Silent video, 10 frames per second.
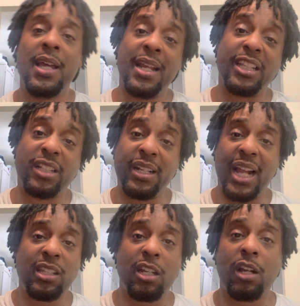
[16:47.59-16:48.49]
that's
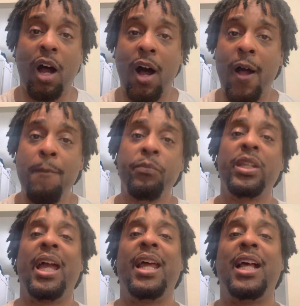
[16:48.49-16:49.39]
connected to God
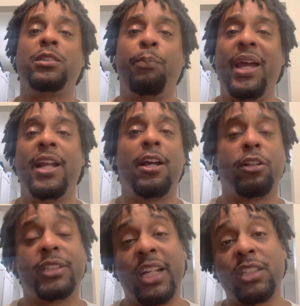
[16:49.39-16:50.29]
and that's paying her
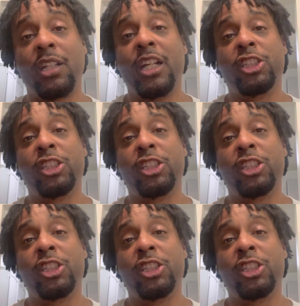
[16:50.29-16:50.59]
attention.